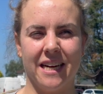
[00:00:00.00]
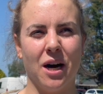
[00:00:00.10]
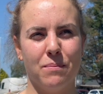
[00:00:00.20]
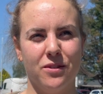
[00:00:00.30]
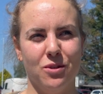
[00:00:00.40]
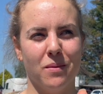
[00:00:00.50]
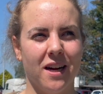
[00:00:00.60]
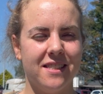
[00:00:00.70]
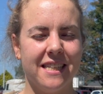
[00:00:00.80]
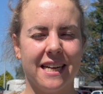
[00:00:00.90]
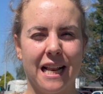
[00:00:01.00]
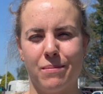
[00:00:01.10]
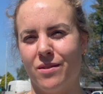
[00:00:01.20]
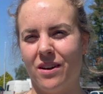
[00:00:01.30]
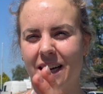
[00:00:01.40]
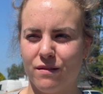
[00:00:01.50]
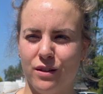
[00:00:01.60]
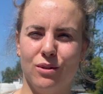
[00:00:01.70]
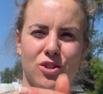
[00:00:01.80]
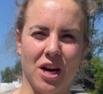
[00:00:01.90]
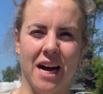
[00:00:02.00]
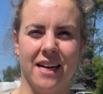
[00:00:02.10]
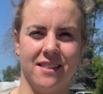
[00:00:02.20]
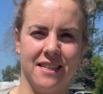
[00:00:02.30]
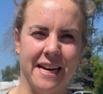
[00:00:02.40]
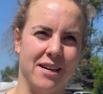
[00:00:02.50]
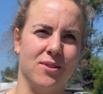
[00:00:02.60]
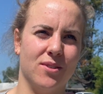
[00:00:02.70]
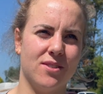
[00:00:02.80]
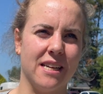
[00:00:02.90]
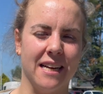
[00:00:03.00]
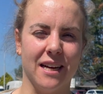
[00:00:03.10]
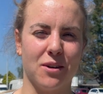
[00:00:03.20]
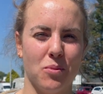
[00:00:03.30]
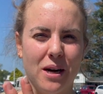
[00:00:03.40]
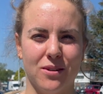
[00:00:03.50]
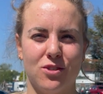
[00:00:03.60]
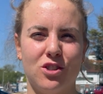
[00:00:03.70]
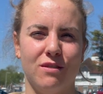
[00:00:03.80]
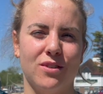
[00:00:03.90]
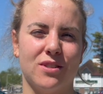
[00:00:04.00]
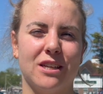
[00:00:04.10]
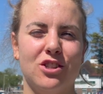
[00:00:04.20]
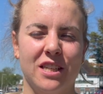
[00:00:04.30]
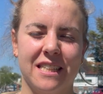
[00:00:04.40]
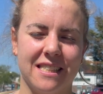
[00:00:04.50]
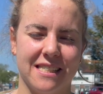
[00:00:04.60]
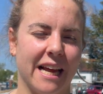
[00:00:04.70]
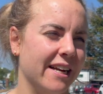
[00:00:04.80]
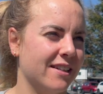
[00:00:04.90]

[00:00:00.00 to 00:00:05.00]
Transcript: it up, but you might see a clip of like future Han now saying like what else she feels like she needed to say.